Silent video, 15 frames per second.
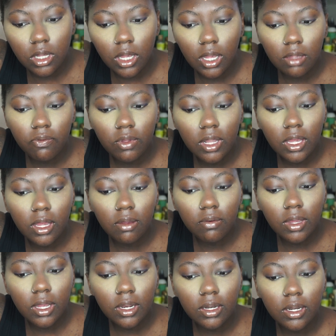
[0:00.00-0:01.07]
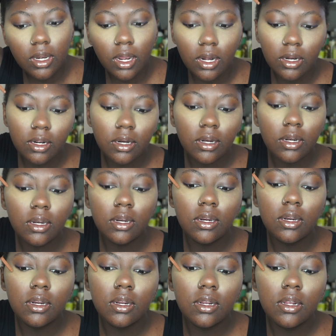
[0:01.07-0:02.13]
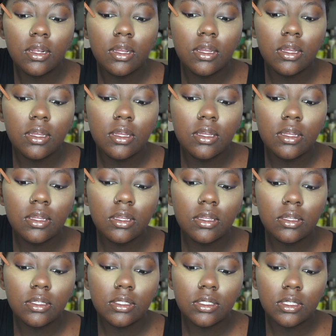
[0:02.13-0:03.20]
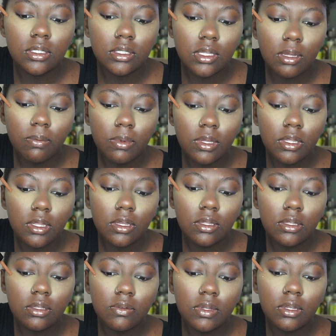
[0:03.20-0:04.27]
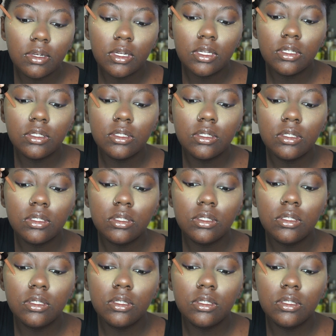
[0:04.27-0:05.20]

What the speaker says: I feel like I've gotten darker since I picked out this foundation.